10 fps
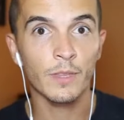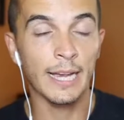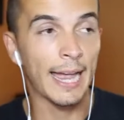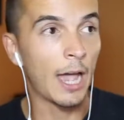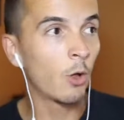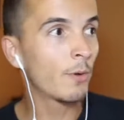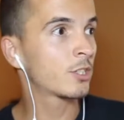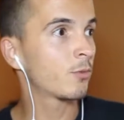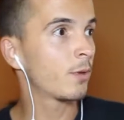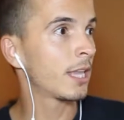Like I
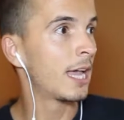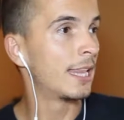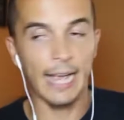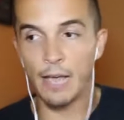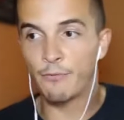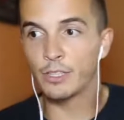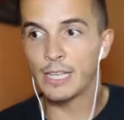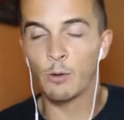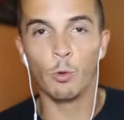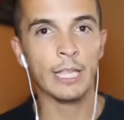always went, like I feel
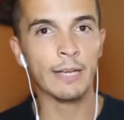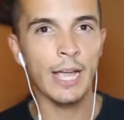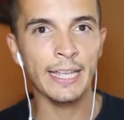like whatever